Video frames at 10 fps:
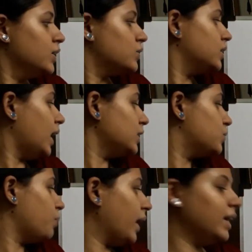So
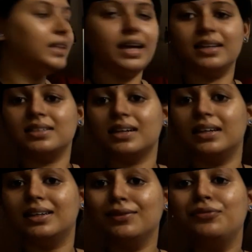that's why there is
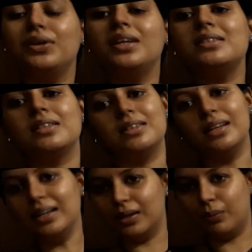a difference in
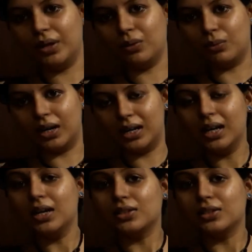the living world.